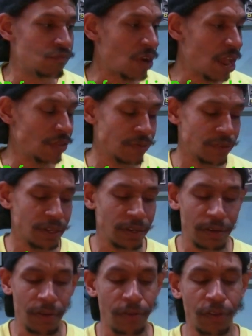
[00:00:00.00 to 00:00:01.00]
rather
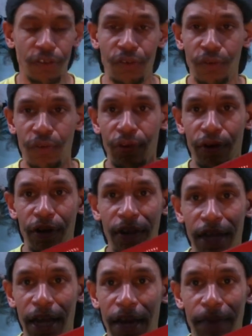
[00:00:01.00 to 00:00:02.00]
than go to the store
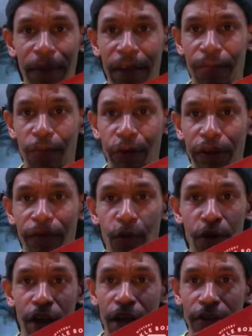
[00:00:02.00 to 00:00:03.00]
and pay
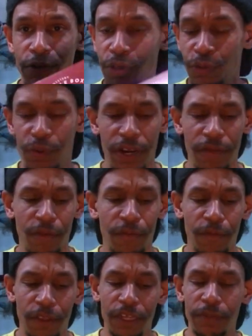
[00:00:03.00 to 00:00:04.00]
$44 or whatever
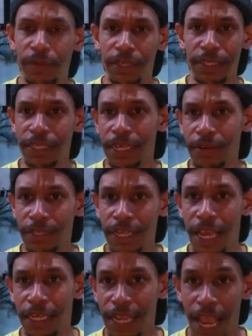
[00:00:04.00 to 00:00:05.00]
for this, plus the sales
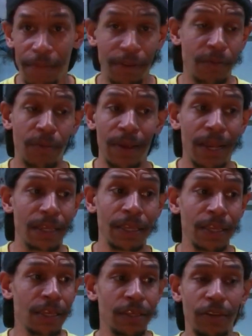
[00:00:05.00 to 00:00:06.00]
tax applicable by
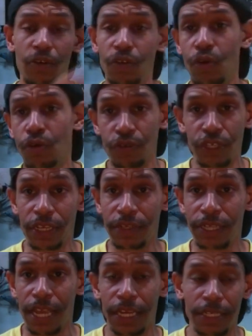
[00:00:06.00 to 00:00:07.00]
your local
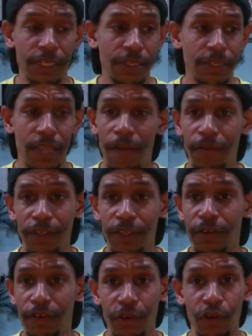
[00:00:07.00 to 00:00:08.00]
sales tax. Because obviously
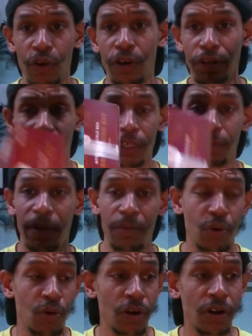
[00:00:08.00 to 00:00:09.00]
you're in New York, you're going to spend
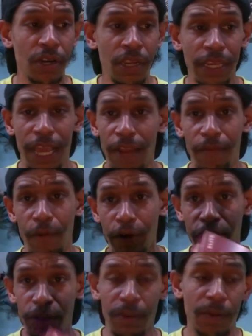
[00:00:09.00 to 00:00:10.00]
more.
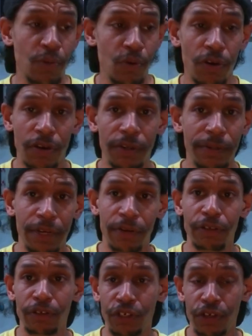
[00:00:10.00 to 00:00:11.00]
California, you'll spend more here
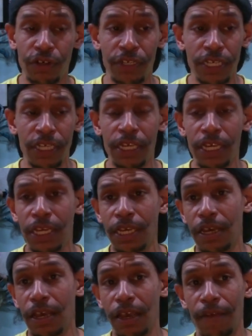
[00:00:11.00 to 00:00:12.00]
in New Jersey
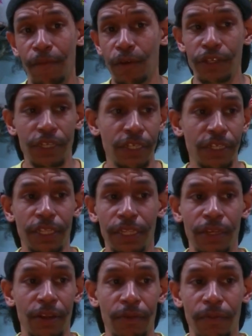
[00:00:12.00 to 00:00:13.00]
versus,
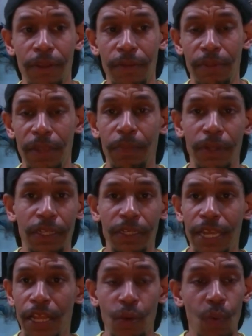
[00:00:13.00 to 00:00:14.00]
you know, people in
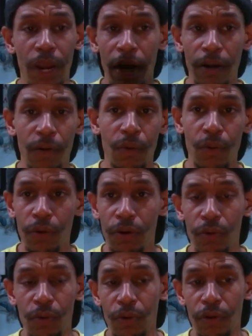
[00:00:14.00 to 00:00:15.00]
Delaware
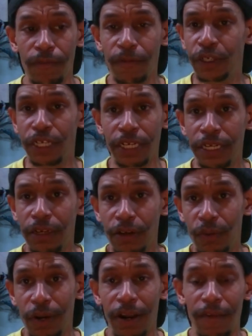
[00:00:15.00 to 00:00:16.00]
or Virginia
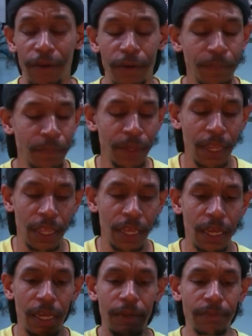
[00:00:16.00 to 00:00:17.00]
or wherever.
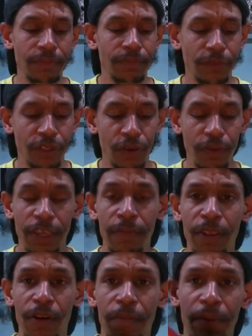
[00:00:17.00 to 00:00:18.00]
So give
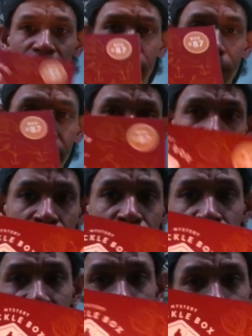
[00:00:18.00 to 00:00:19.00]
me your opinions. Do
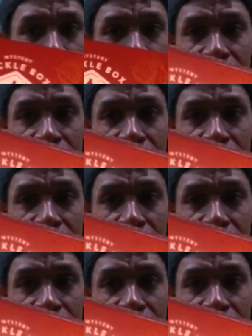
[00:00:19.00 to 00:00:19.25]
you think